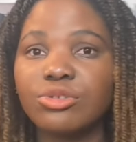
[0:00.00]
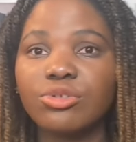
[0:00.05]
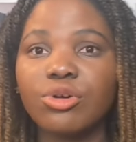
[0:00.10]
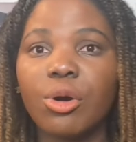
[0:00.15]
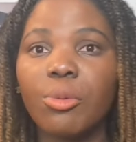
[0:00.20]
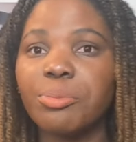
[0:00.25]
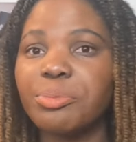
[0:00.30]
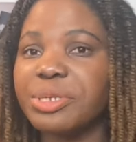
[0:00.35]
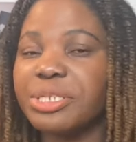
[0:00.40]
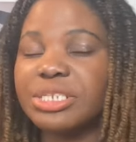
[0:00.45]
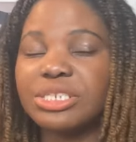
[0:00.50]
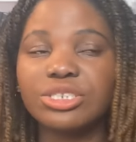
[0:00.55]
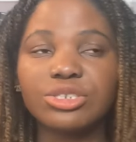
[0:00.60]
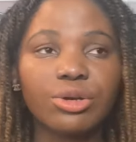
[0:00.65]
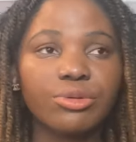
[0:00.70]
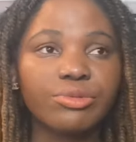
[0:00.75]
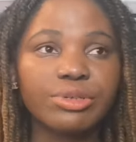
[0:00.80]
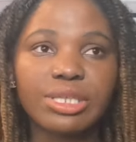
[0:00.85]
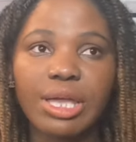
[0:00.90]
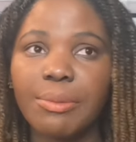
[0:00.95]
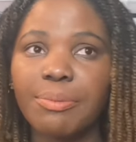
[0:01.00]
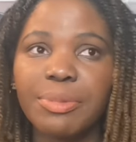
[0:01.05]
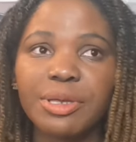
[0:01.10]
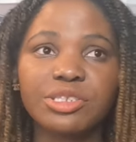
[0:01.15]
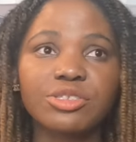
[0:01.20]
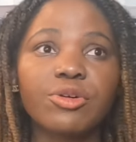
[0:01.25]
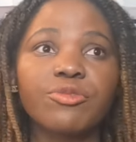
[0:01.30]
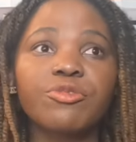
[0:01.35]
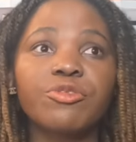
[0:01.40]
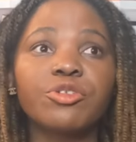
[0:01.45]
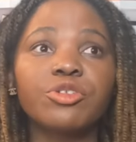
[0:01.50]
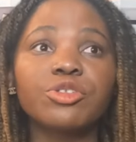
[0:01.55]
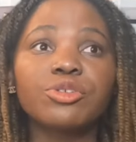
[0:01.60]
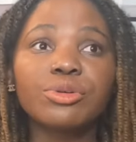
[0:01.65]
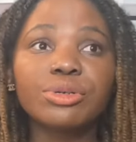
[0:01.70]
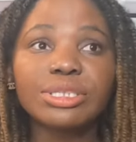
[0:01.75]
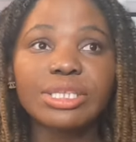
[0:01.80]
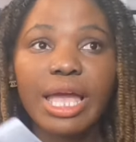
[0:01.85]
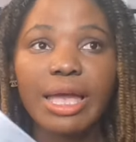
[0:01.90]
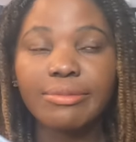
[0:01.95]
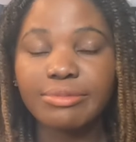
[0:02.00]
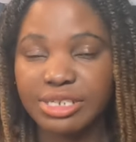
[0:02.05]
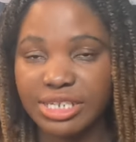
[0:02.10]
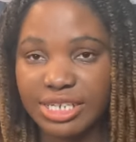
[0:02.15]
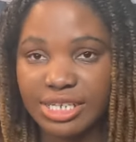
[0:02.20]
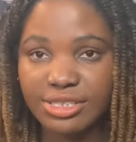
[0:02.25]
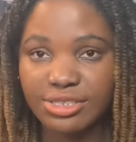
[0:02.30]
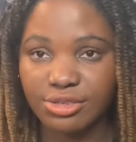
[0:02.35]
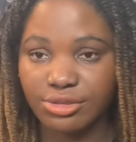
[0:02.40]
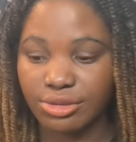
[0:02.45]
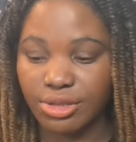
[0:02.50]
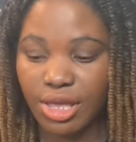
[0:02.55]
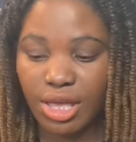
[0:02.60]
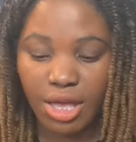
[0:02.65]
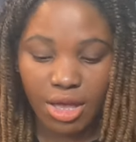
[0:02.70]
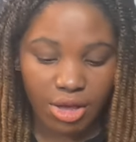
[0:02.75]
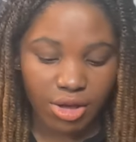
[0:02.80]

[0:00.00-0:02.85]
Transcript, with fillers: competition with that person for no damn reason.